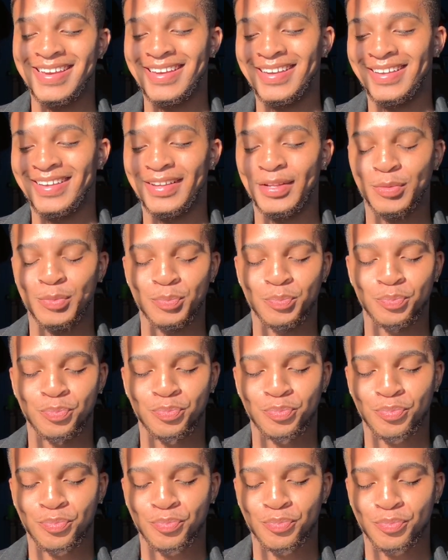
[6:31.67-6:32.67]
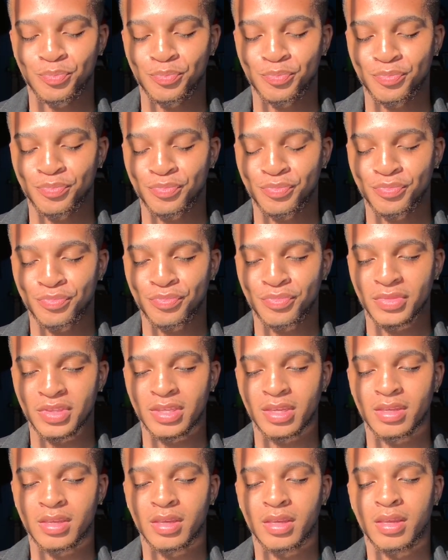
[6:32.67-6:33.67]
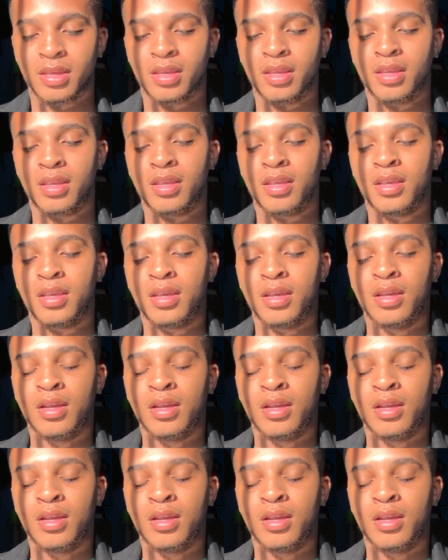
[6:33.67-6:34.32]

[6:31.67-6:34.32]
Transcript: Nothing is said.